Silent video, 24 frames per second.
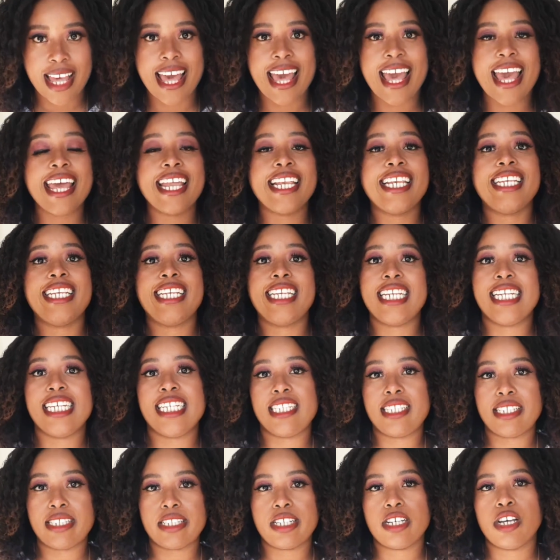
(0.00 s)
a
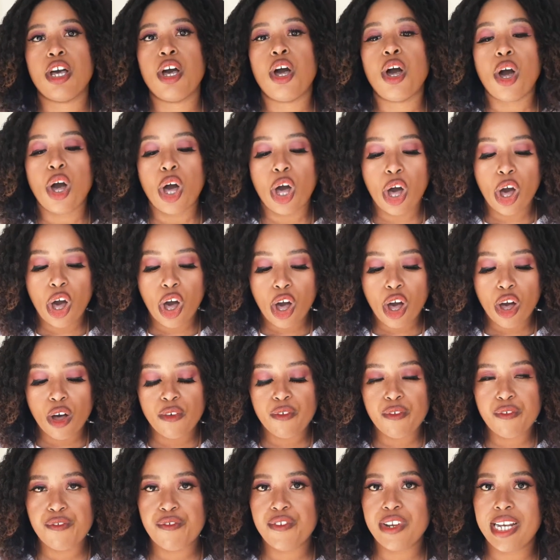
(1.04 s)
list
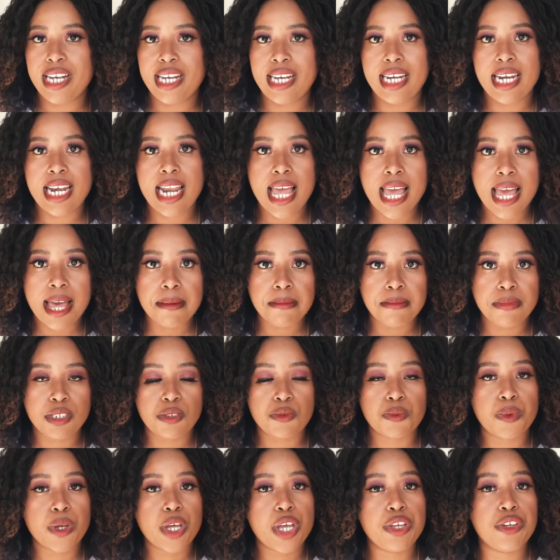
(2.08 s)
of labs
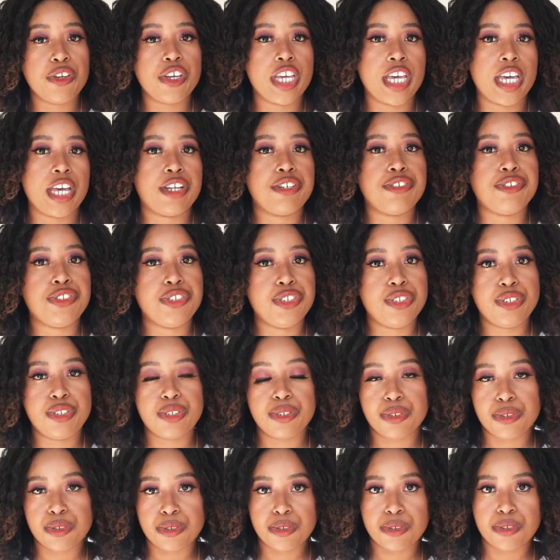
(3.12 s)
where you can
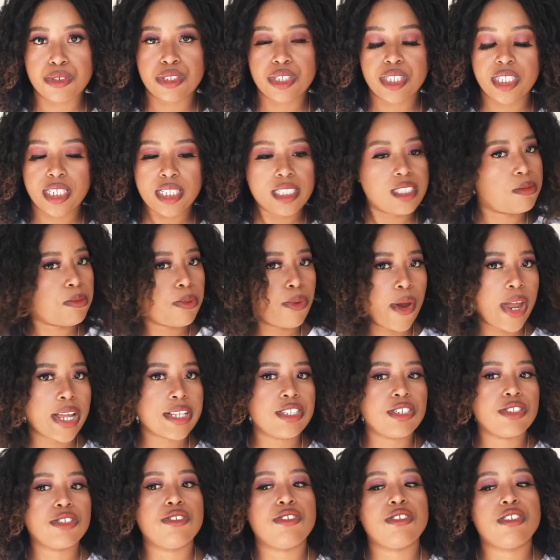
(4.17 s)
do these
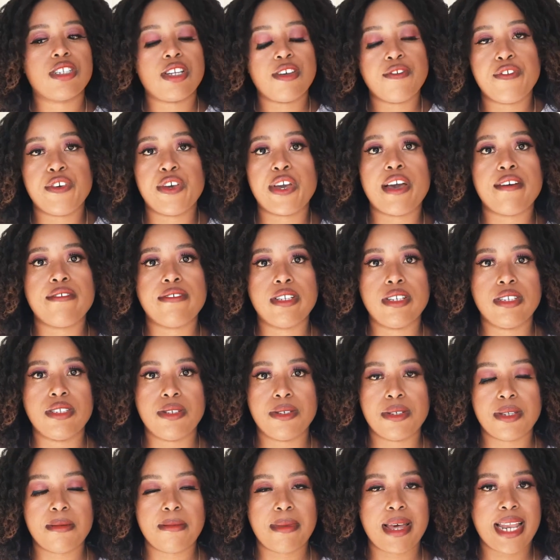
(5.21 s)
practicals if you have to do
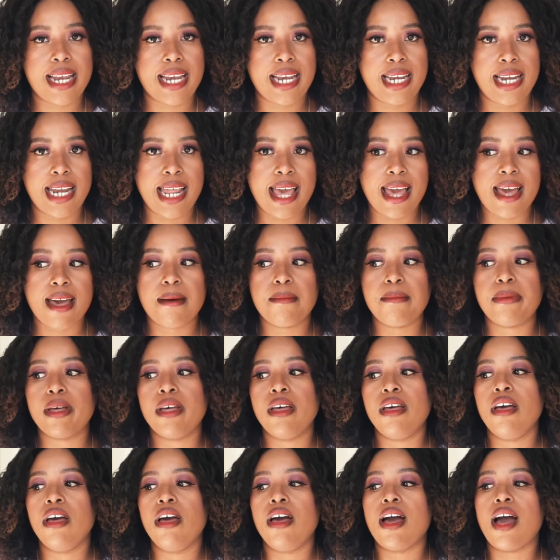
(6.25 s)
them at a lab.
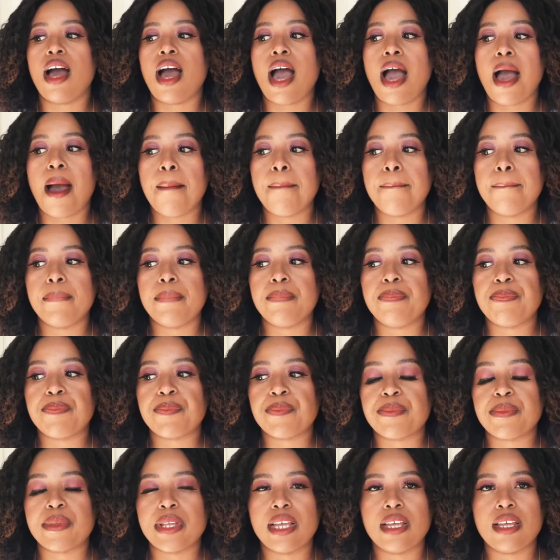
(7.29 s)
Um,
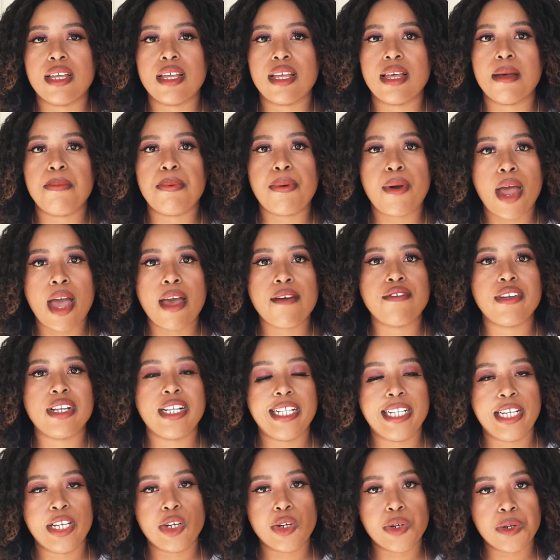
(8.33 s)
a
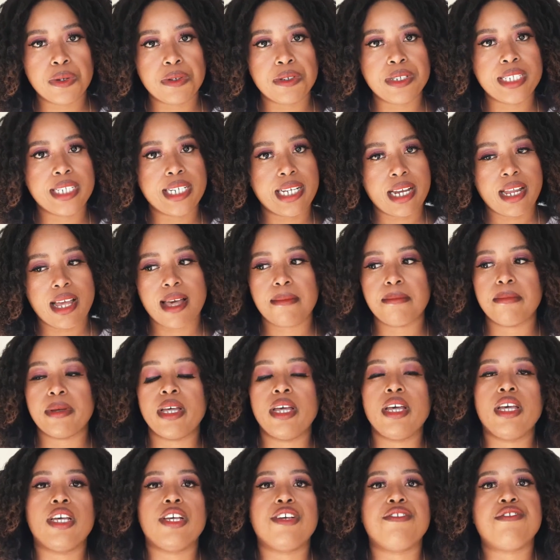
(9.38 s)
privately owned lab.
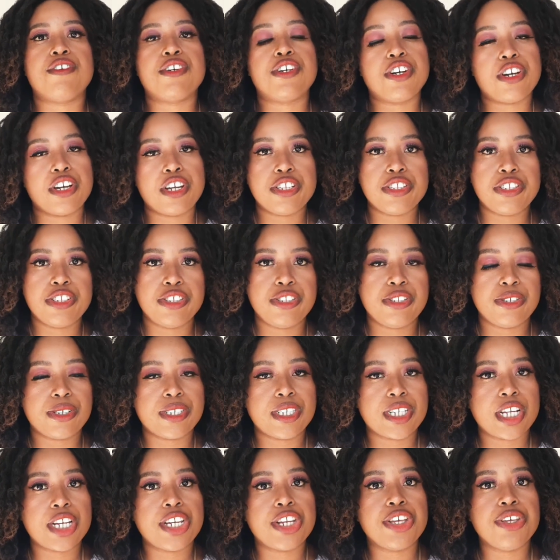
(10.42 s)
If you're going to do
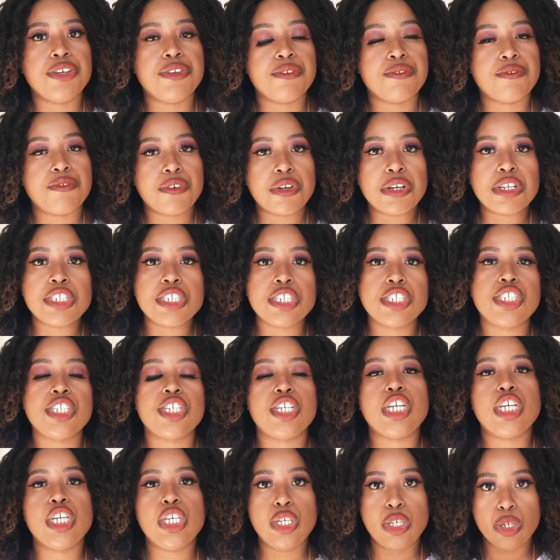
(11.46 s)
it at a
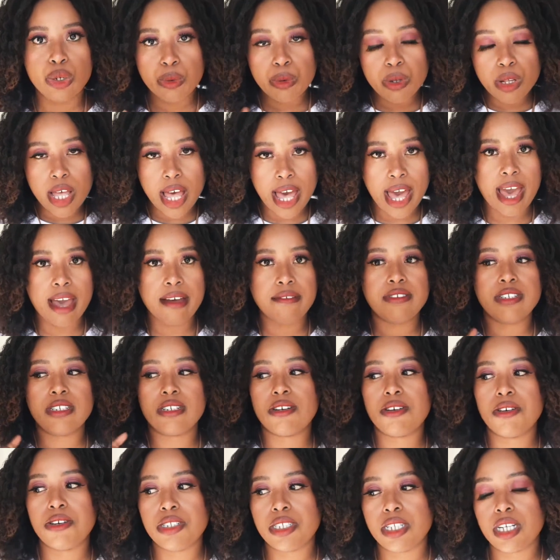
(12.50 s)
university, you will have to
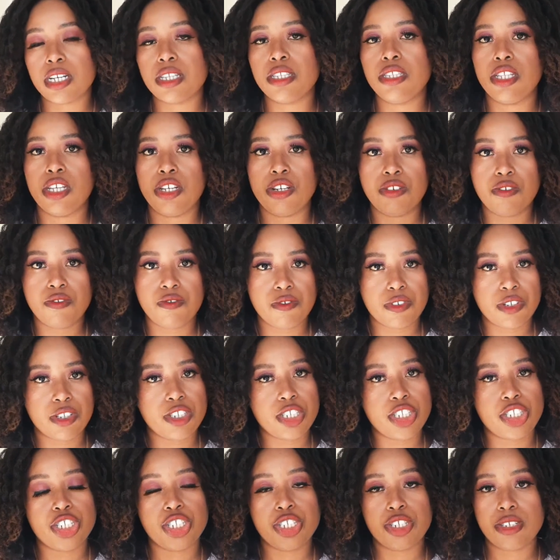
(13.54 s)
contact the
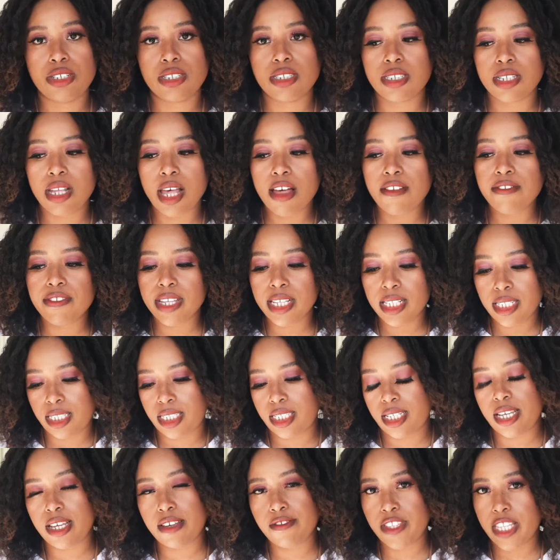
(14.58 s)
university yourself and
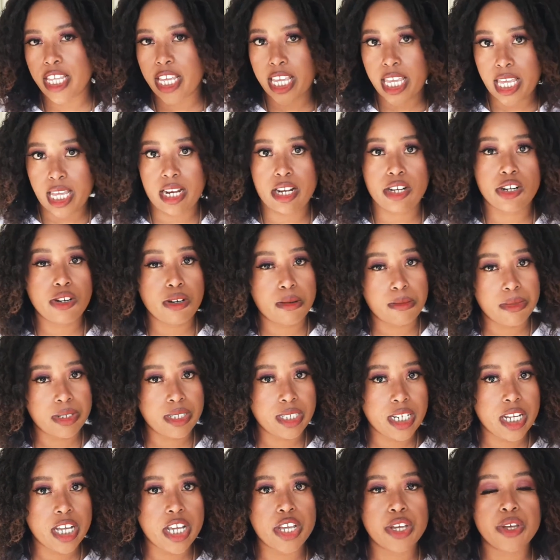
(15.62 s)
see if they can
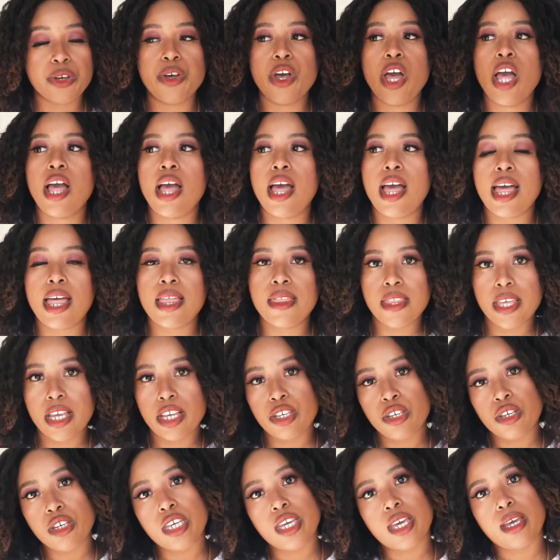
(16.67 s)
accommodate you, and then
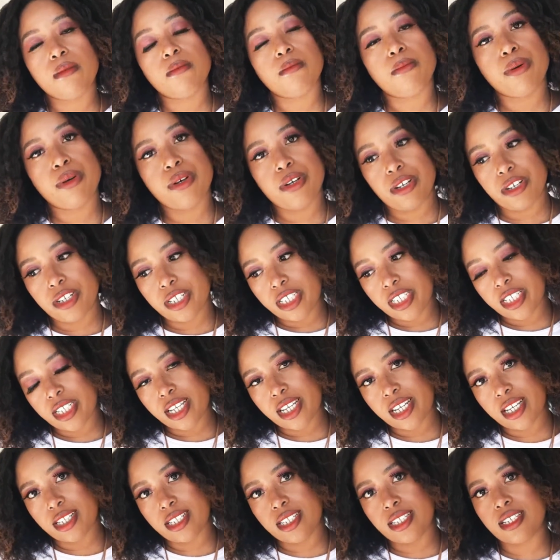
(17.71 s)
you can put
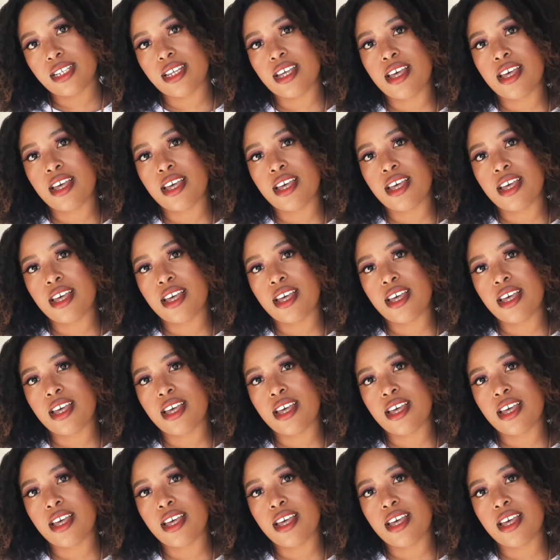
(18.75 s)
it